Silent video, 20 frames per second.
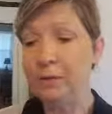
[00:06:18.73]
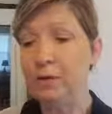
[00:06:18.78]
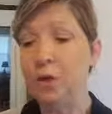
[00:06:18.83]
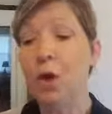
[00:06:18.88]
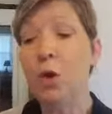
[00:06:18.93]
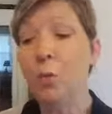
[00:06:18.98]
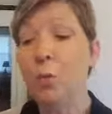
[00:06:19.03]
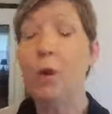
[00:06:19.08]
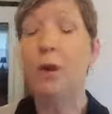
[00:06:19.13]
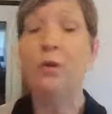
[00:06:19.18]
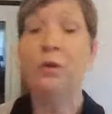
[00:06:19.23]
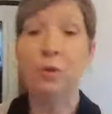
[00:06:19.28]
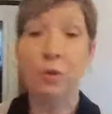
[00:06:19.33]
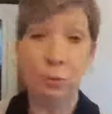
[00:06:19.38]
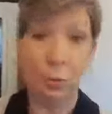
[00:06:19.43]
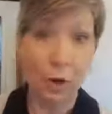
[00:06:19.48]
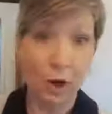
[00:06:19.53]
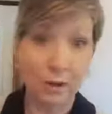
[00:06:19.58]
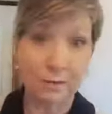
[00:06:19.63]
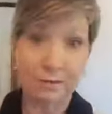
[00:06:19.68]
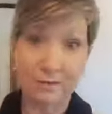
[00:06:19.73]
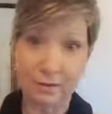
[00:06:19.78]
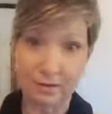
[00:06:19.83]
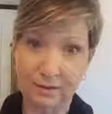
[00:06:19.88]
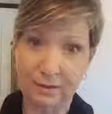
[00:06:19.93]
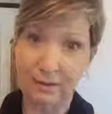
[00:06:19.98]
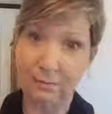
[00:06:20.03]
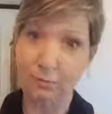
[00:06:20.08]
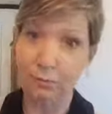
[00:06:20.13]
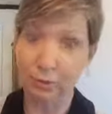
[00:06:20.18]
No one who walks on
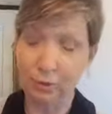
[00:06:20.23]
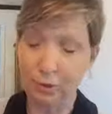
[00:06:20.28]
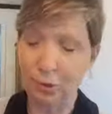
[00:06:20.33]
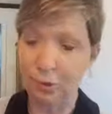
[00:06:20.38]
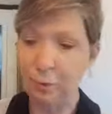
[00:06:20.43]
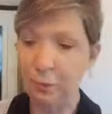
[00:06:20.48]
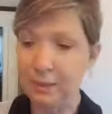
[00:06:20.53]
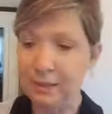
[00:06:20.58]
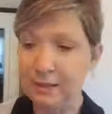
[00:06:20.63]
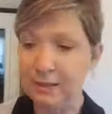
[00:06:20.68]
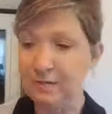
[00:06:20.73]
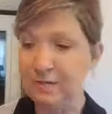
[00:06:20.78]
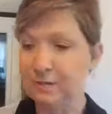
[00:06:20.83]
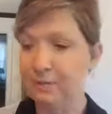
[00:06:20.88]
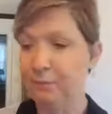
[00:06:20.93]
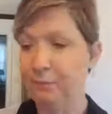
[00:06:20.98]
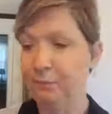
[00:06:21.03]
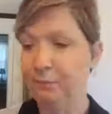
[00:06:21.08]
them will know peace.